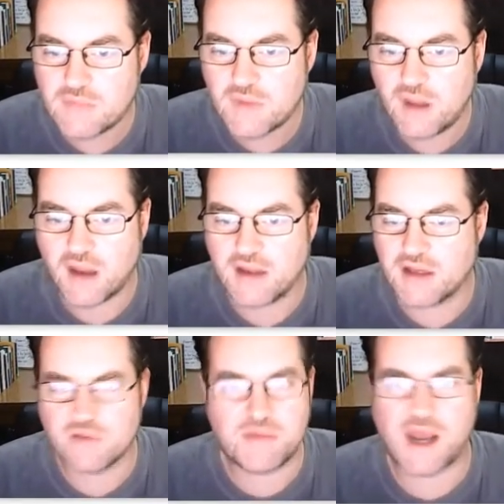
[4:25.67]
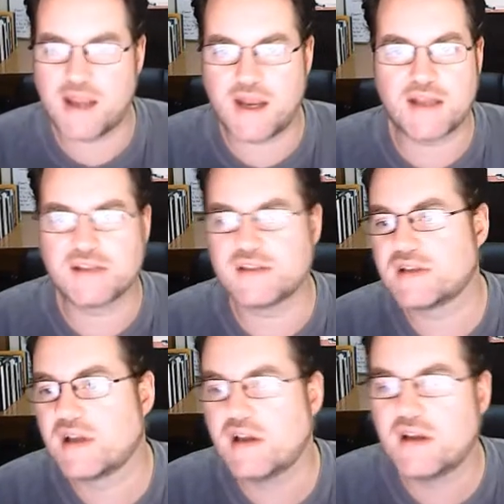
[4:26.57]
You're going to do paid ads.
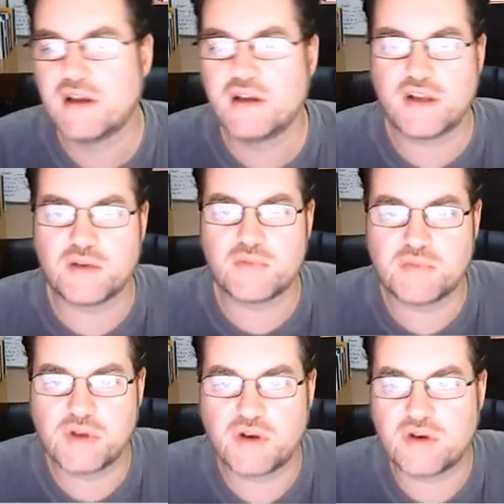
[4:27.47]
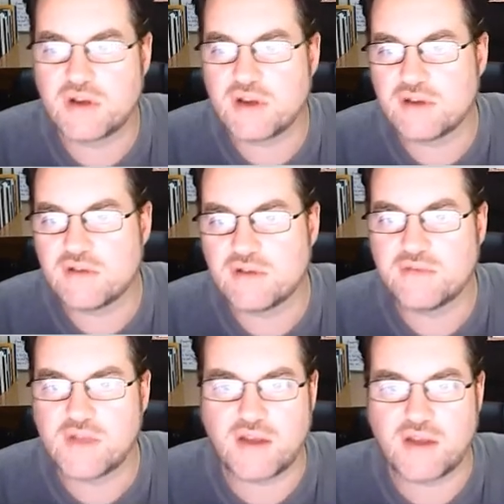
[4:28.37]
You're going to put blog
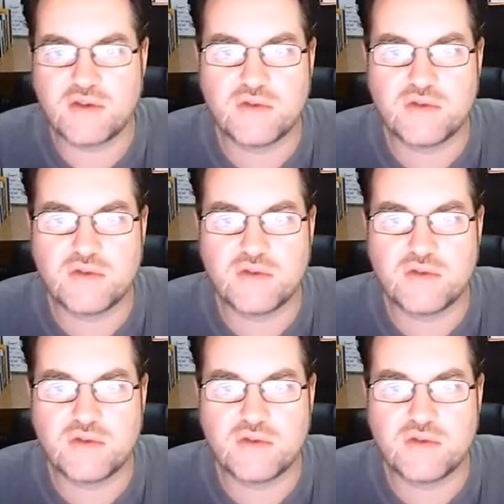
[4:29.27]
value,